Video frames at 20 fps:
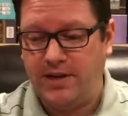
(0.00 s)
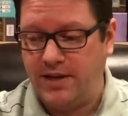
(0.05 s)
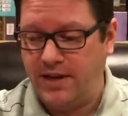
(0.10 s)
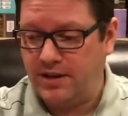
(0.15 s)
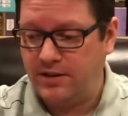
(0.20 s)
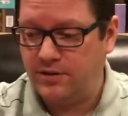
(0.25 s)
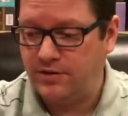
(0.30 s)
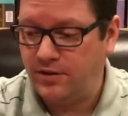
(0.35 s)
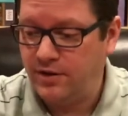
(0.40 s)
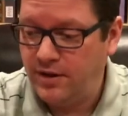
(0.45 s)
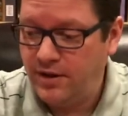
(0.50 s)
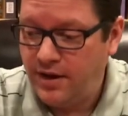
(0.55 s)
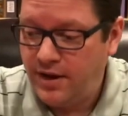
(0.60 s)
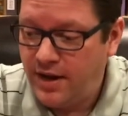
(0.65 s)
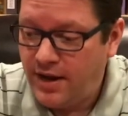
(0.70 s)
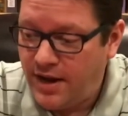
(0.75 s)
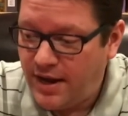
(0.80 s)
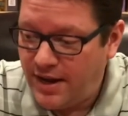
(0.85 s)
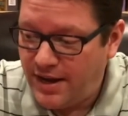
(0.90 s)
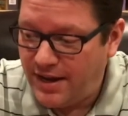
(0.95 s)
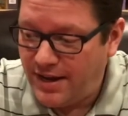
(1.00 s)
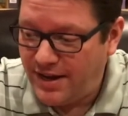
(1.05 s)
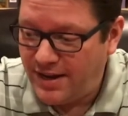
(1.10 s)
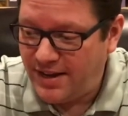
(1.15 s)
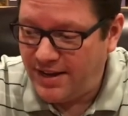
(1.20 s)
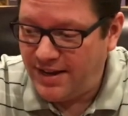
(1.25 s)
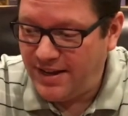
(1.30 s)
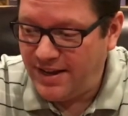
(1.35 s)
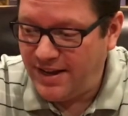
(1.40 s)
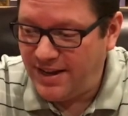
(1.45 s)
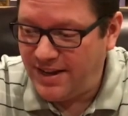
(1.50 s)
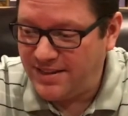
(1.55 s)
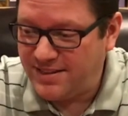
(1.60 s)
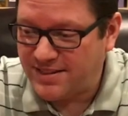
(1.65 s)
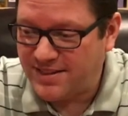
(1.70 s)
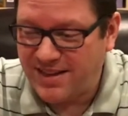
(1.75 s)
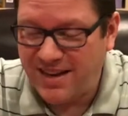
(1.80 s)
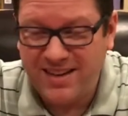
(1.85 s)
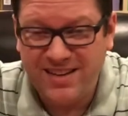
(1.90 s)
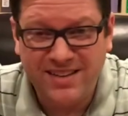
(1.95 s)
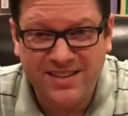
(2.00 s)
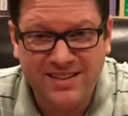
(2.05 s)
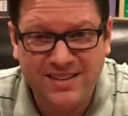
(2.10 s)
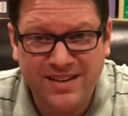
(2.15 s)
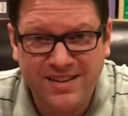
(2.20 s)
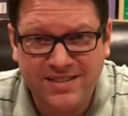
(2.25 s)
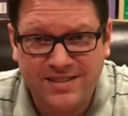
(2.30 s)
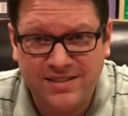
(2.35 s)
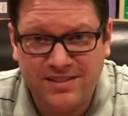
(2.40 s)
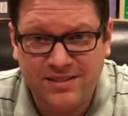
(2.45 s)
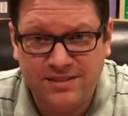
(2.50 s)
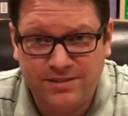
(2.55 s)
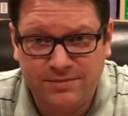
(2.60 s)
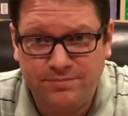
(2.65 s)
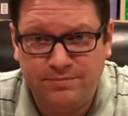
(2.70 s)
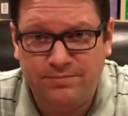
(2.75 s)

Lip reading: together, it's kind of nice to